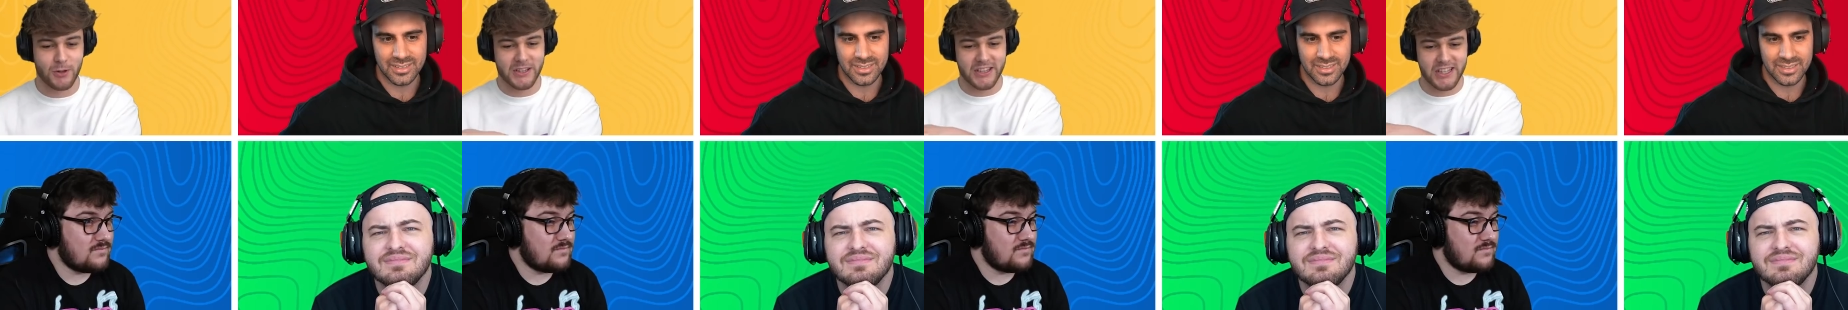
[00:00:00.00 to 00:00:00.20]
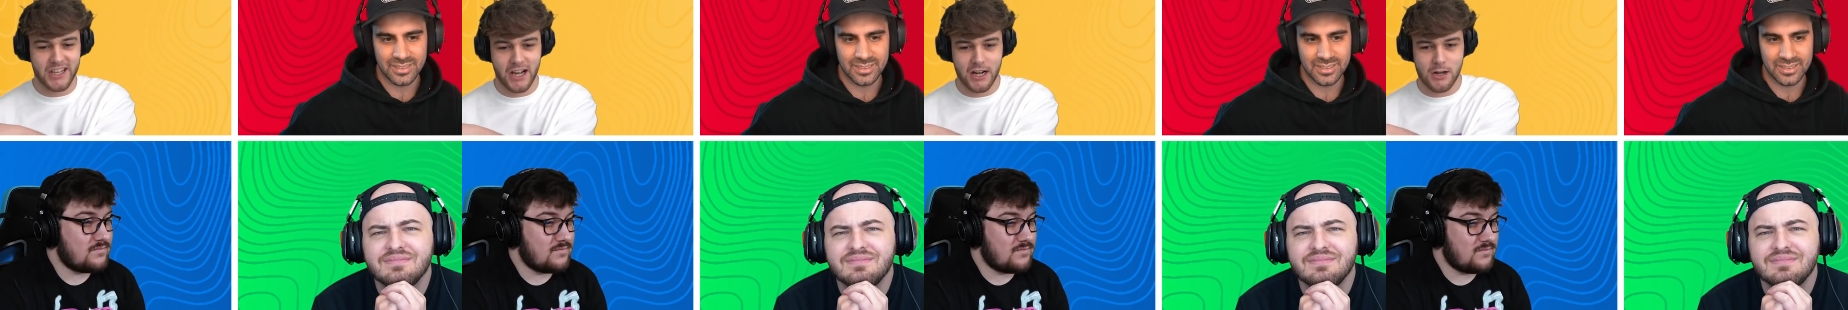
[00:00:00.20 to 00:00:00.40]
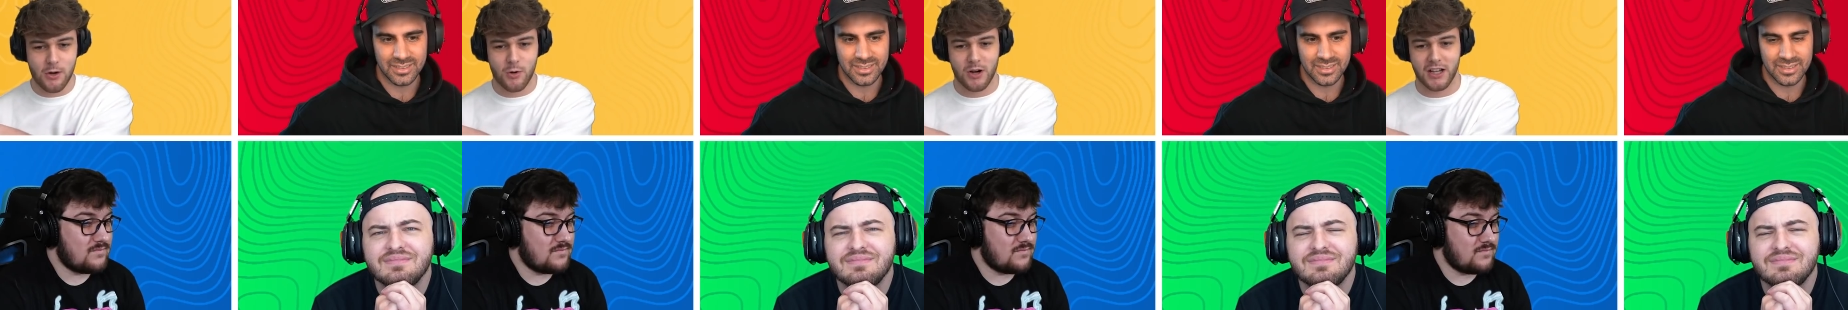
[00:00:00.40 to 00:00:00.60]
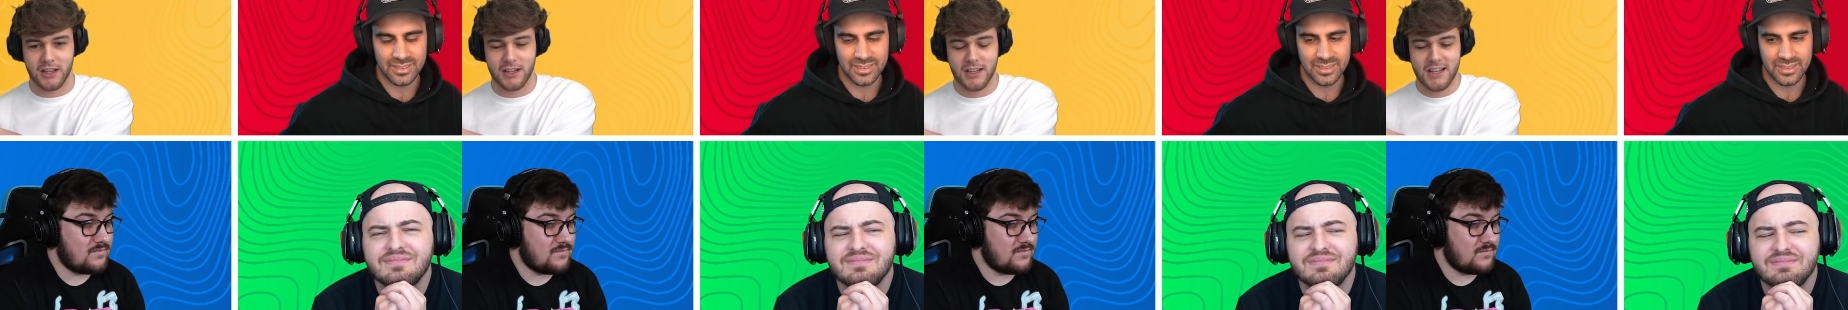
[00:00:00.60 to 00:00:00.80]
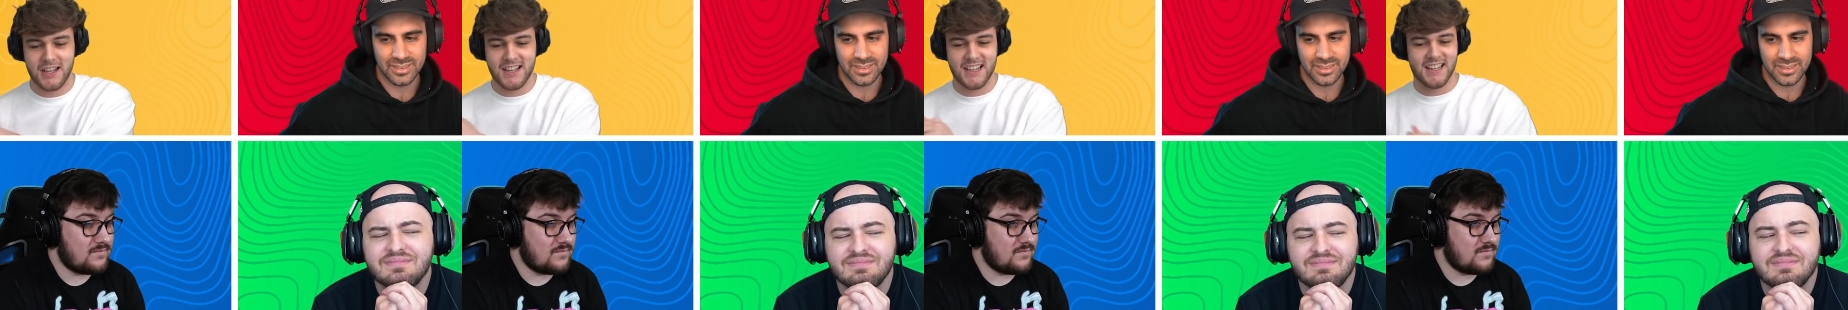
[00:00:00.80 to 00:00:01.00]
Speaker 1: one, the younger one.
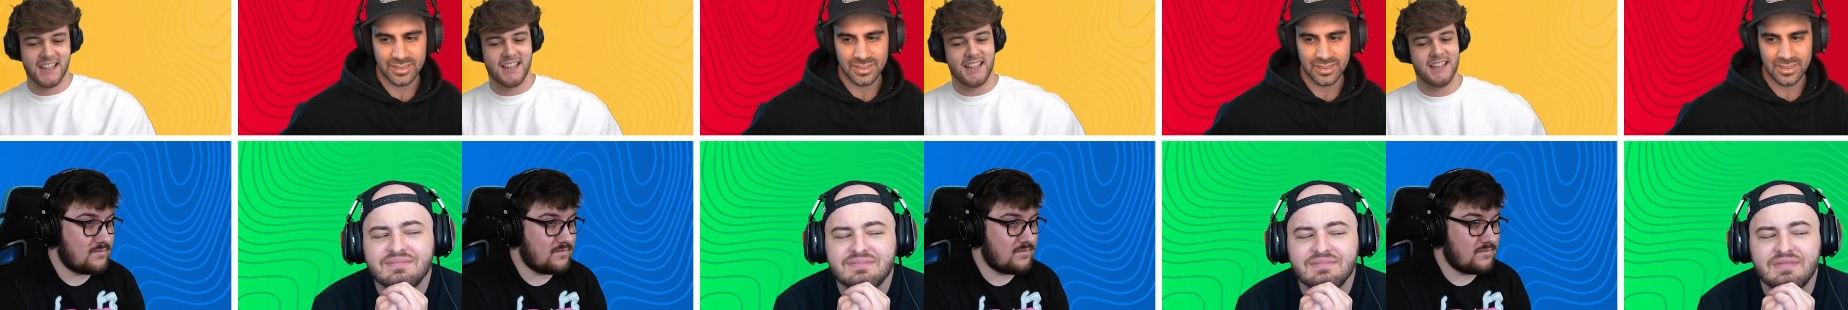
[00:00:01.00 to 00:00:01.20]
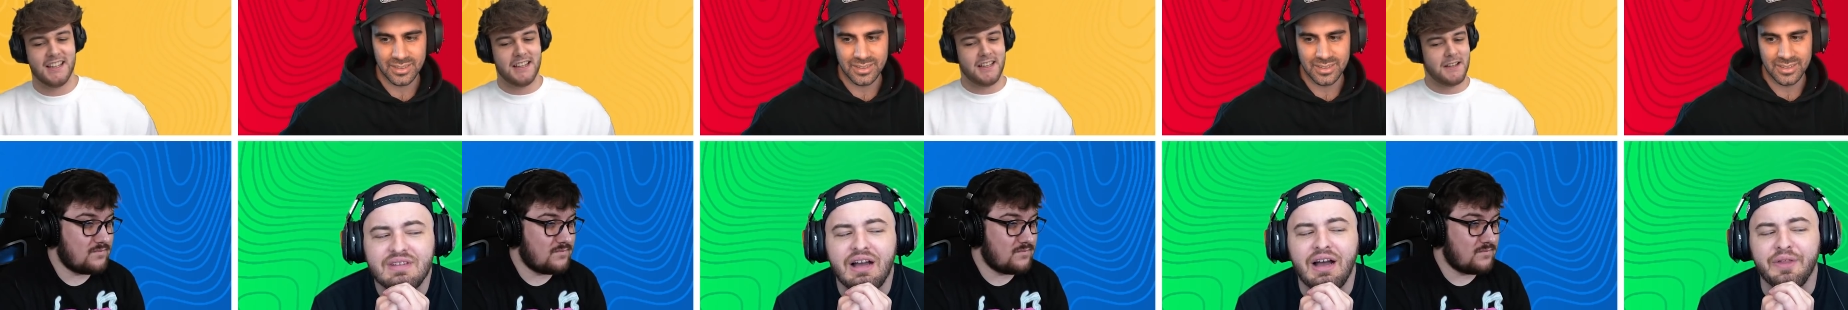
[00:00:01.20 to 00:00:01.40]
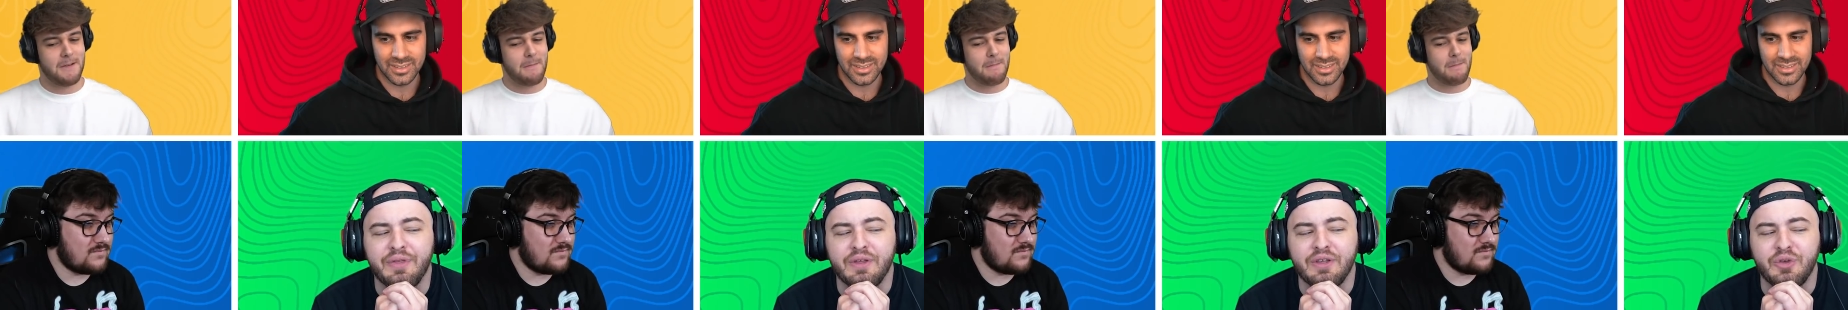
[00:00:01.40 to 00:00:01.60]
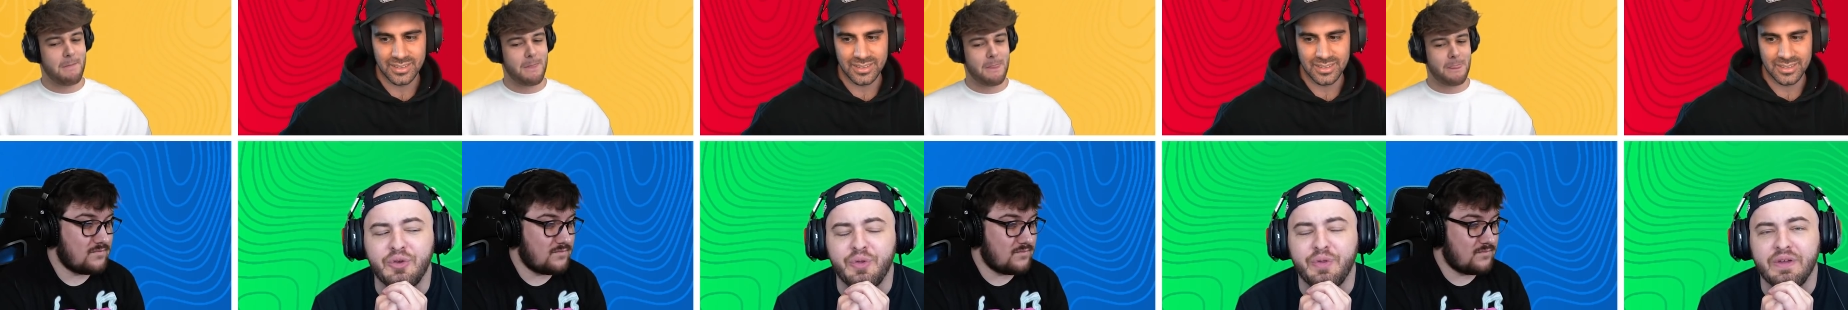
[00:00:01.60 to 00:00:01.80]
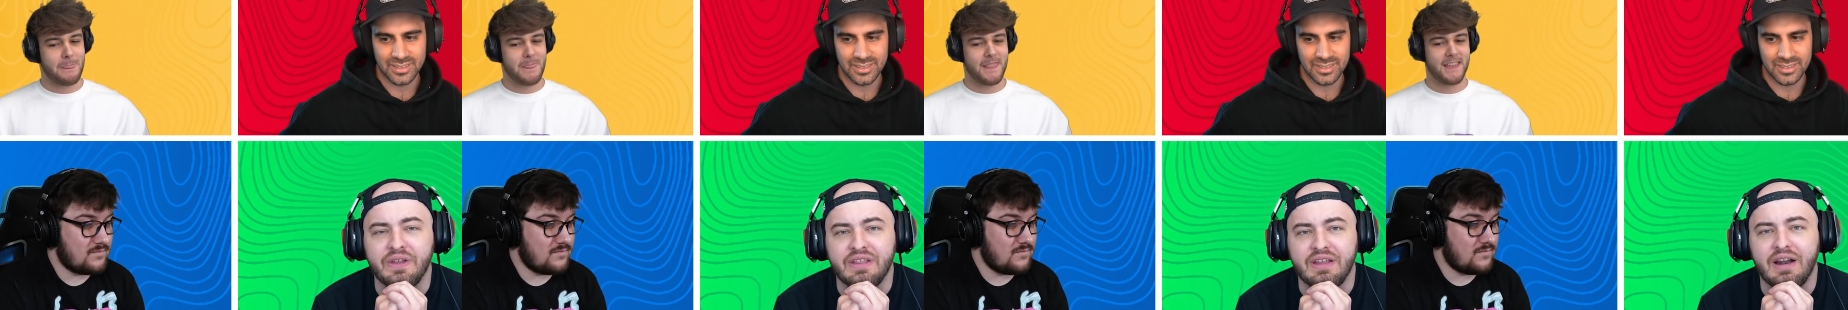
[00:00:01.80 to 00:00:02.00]
I think
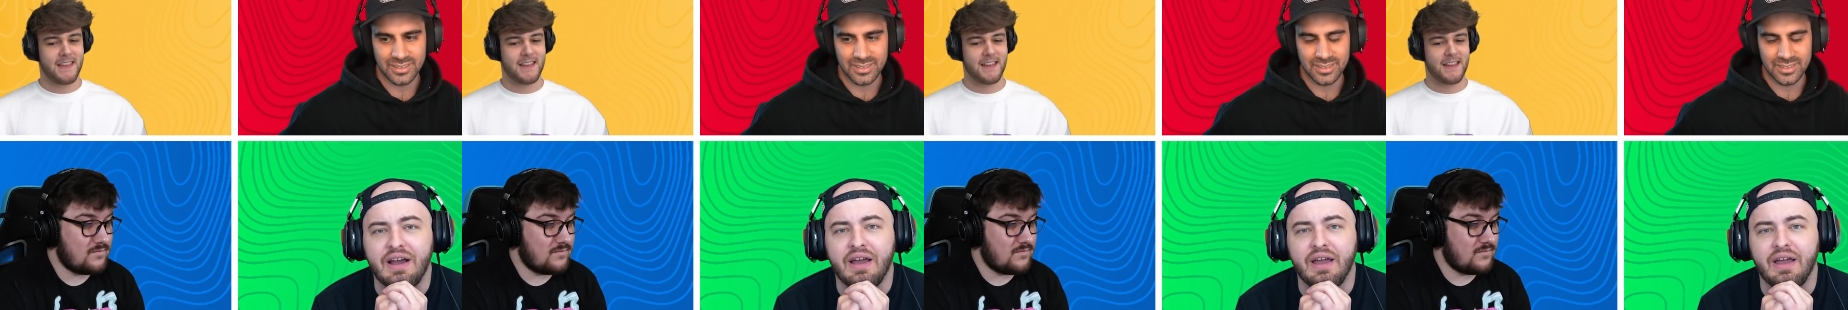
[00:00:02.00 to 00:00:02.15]
Speaker 2: you think that